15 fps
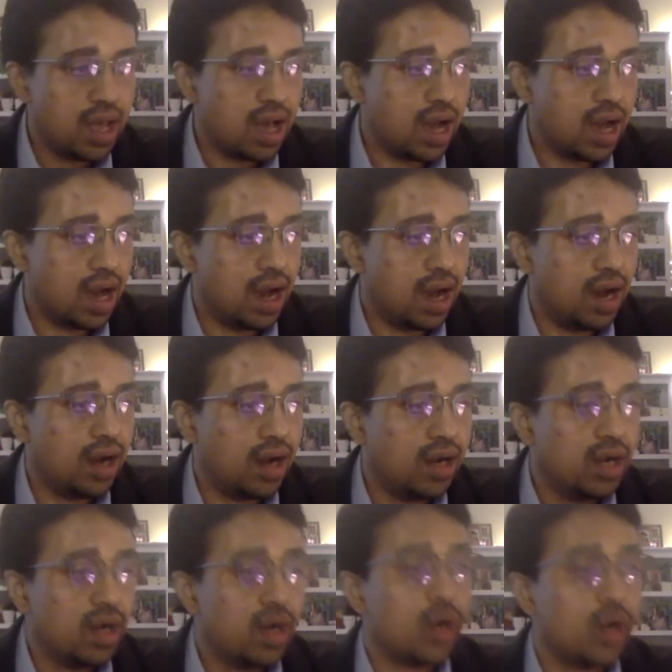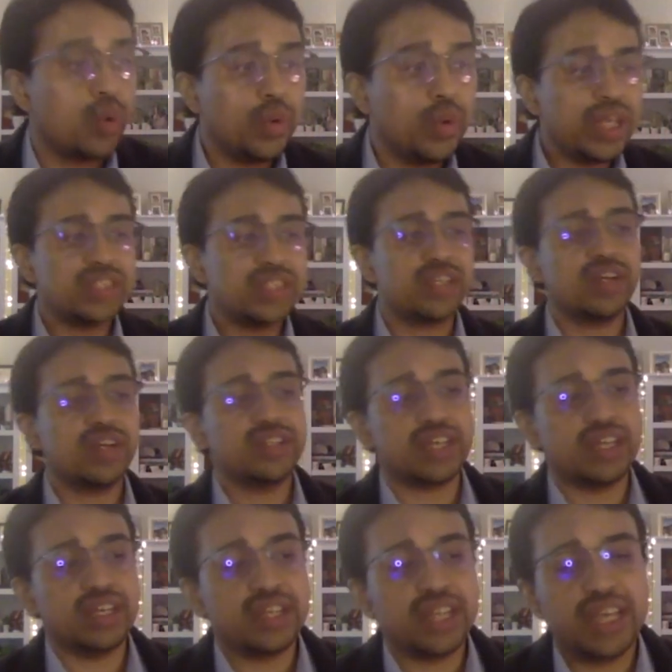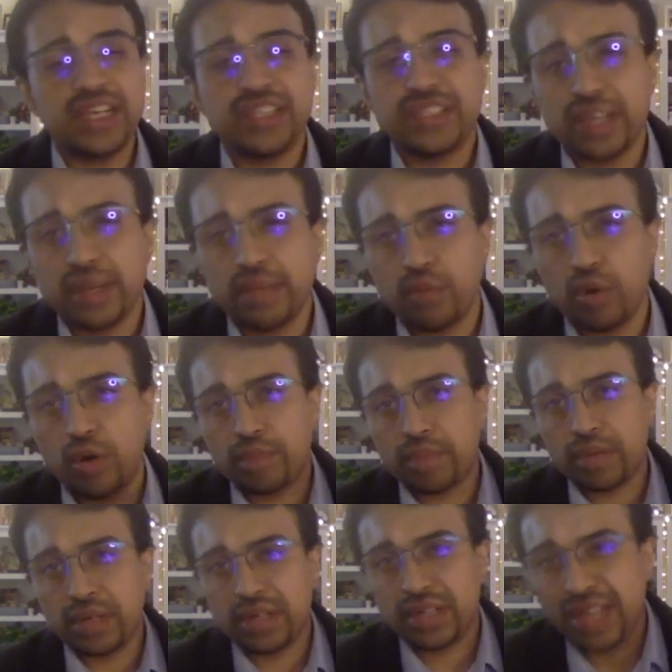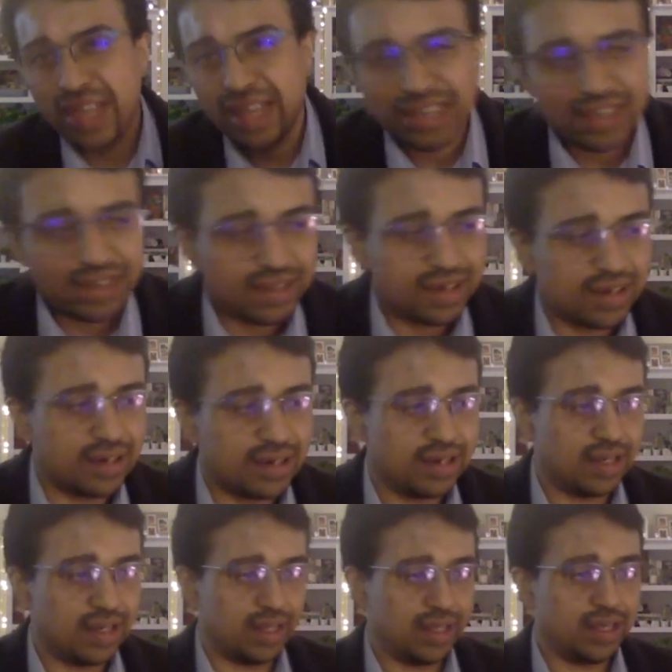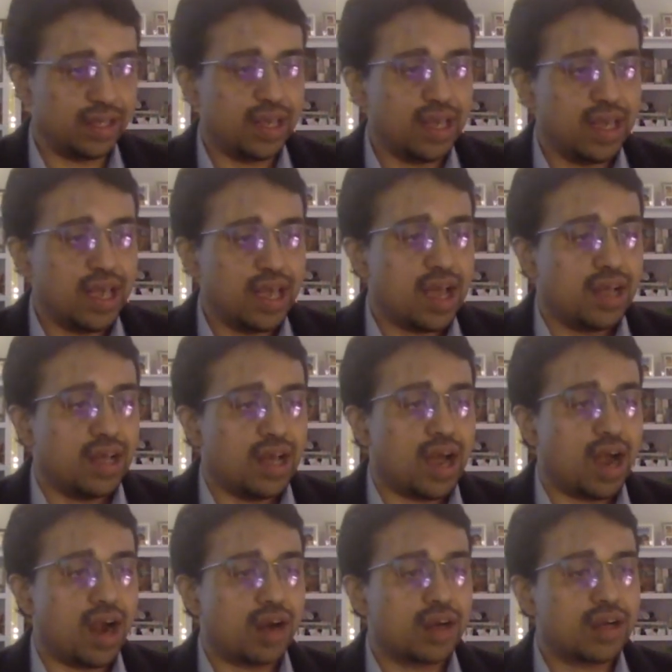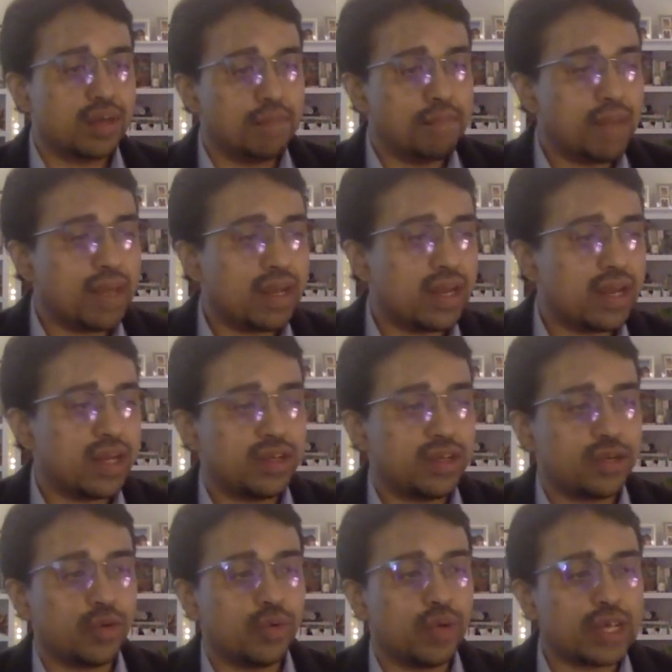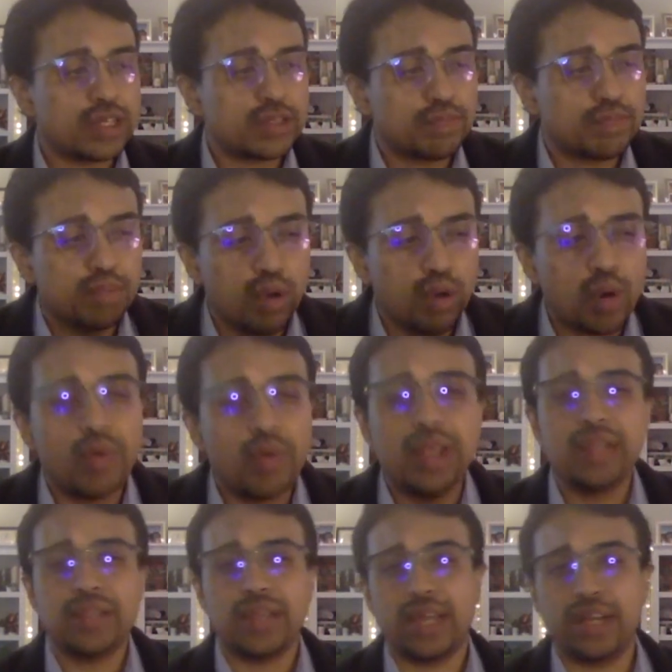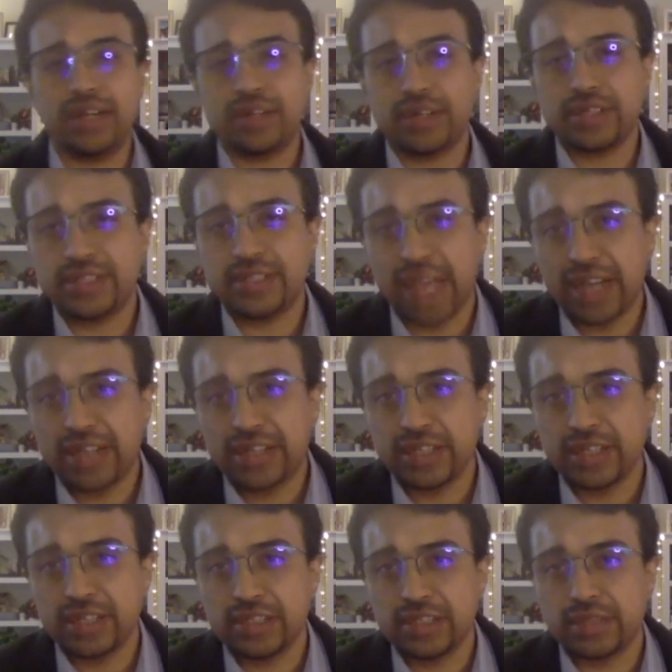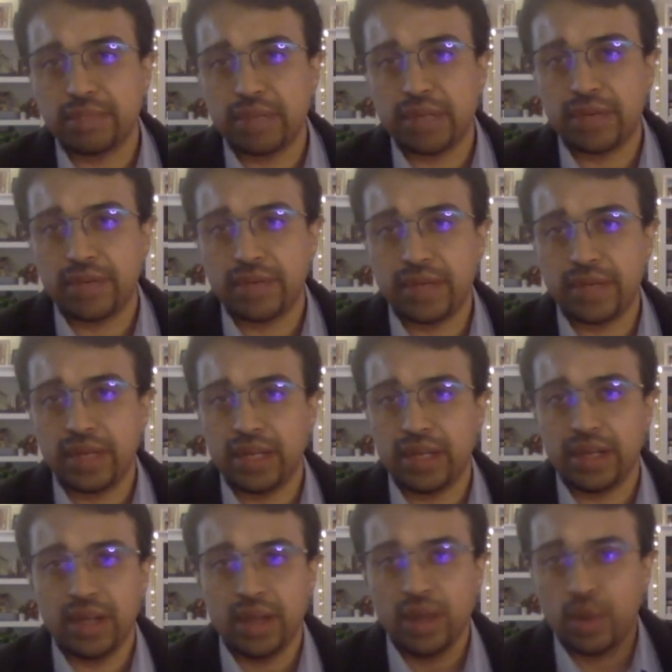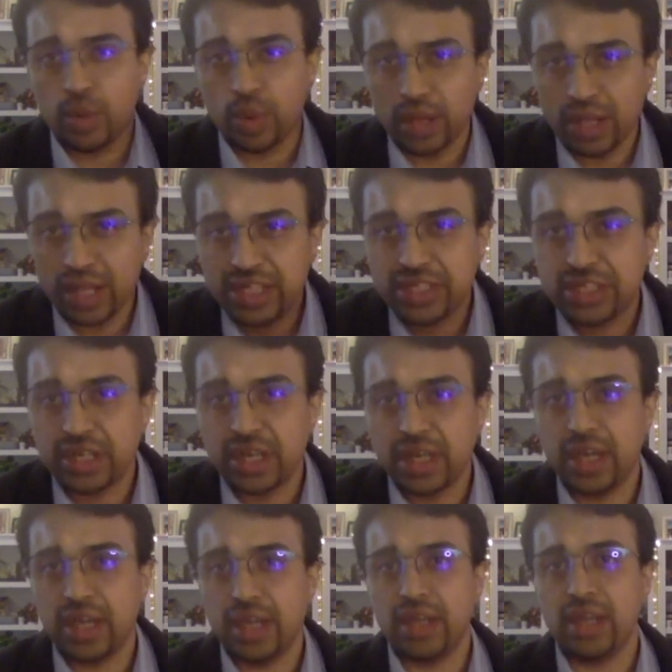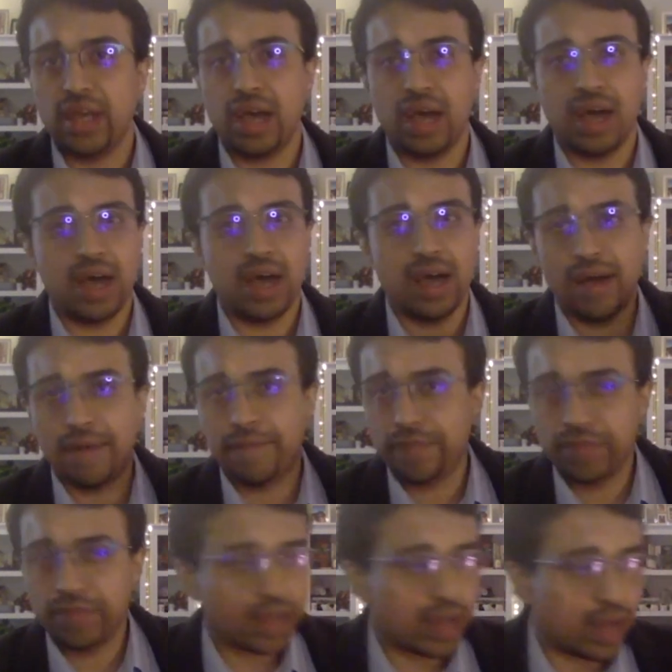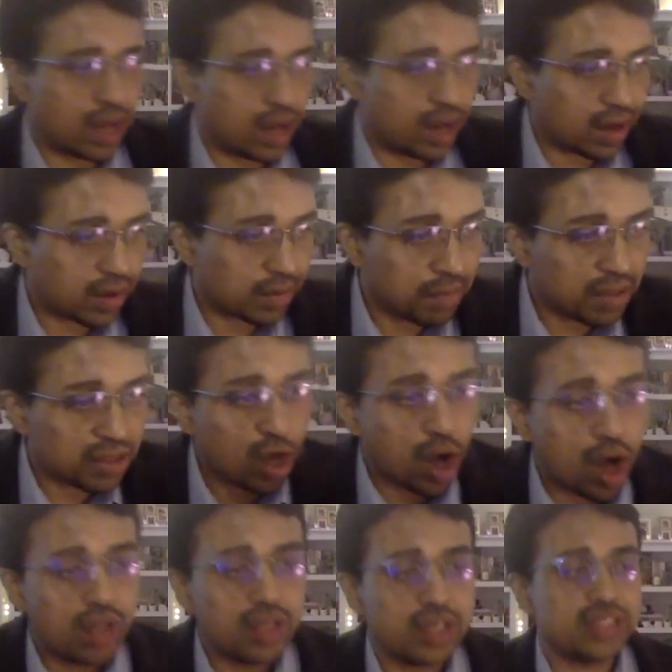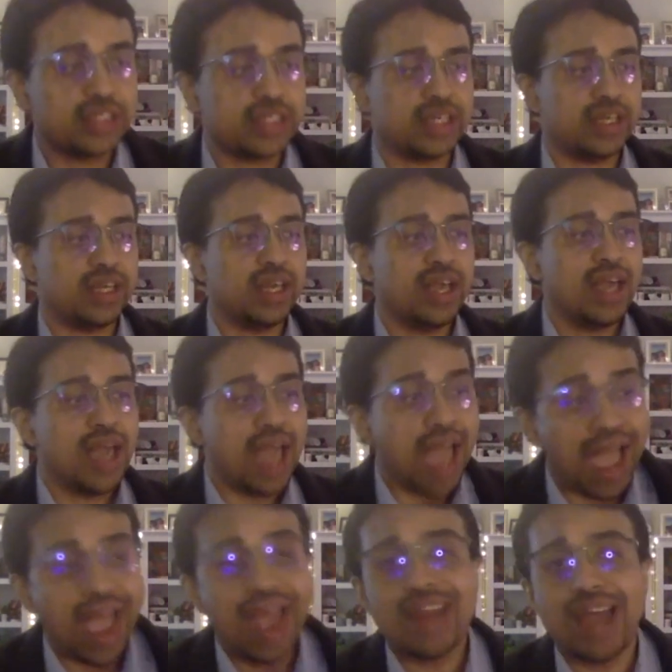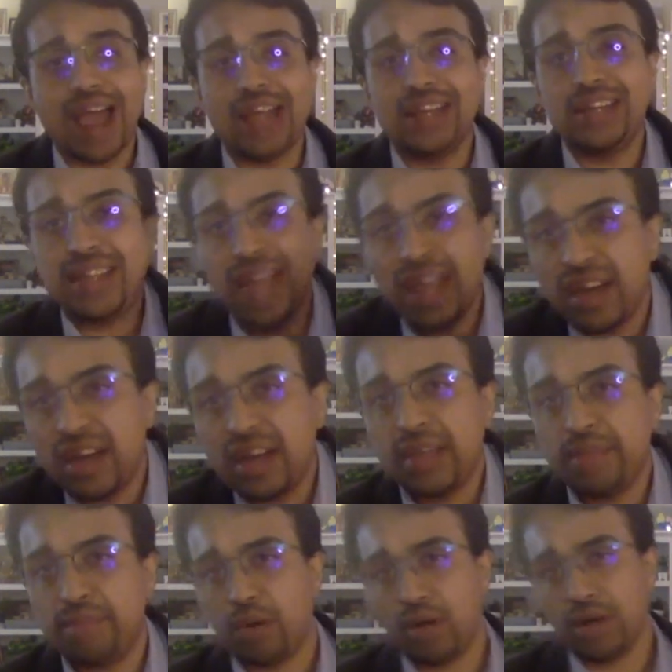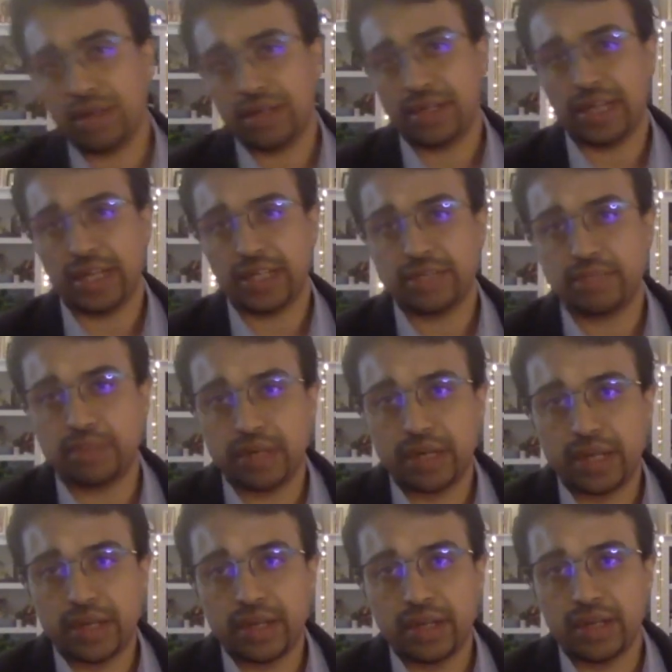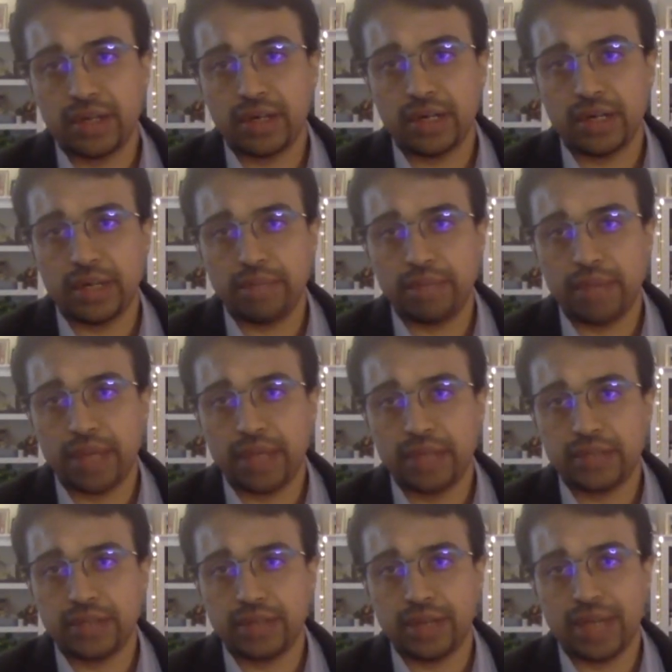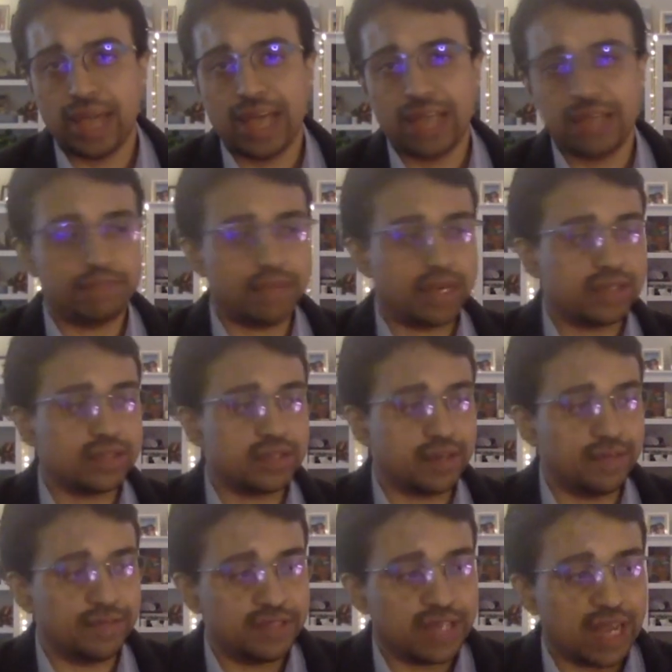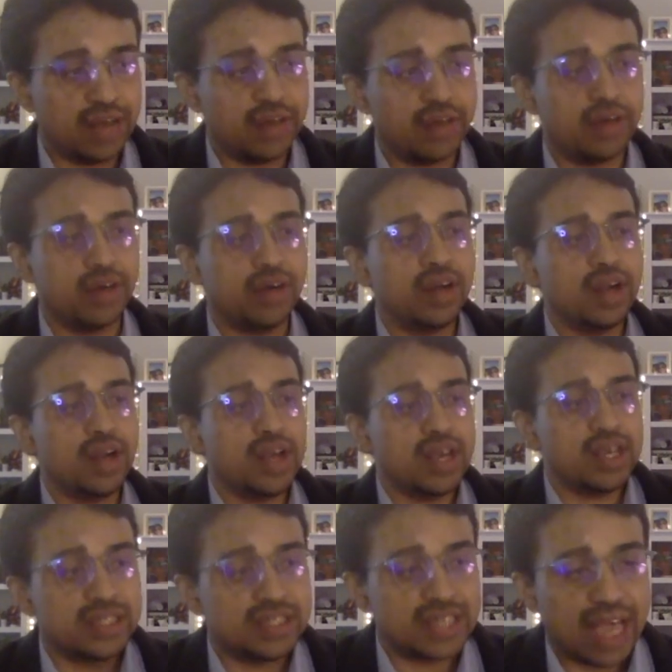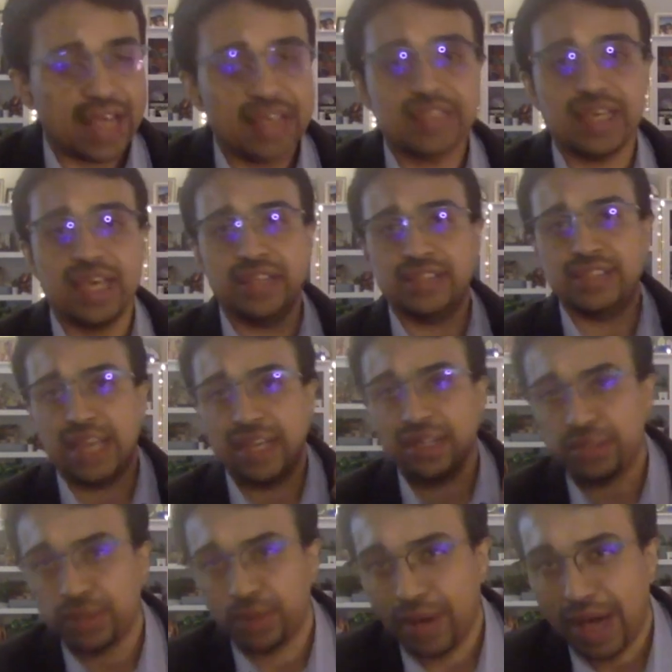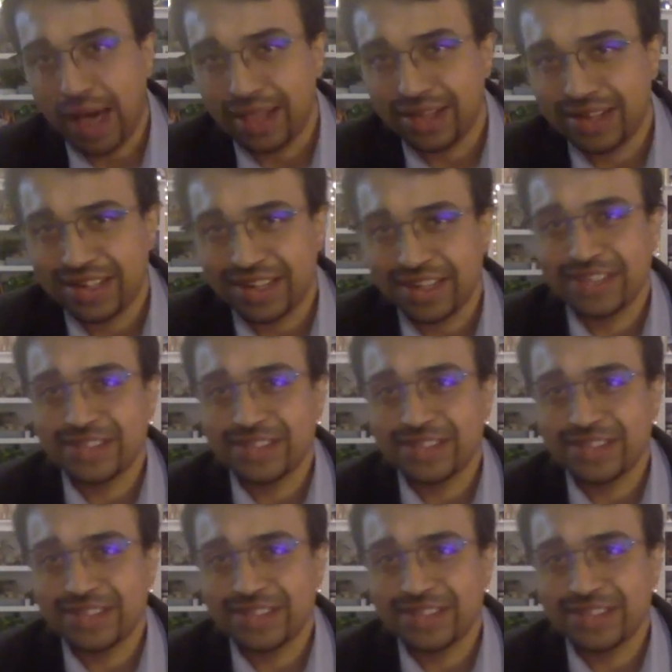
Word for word: Uh, her research and teaching, more particularly, are committed to exploring the intersections between religion, uh, uh, mythology, and identity politics, particularly based on aspects of gender, sex, and sexuality.